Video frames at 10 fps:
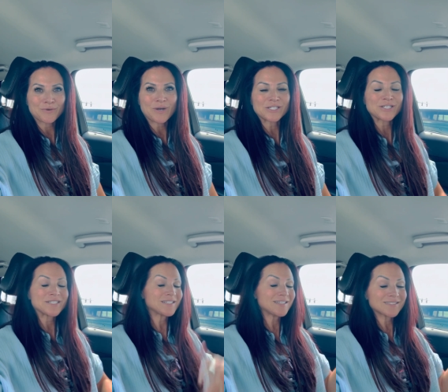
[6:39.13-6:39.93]

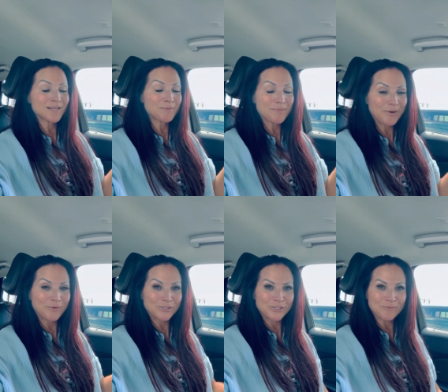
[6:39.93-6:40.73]
Washington as I'm on my
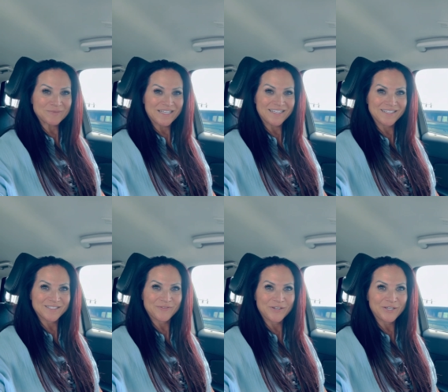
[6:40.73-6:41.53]
work trip taking
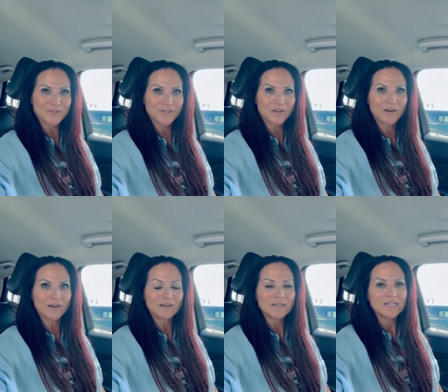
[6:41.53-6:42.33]
this video in the
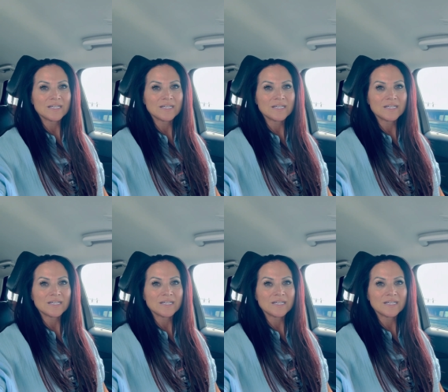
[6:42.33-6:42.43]
car.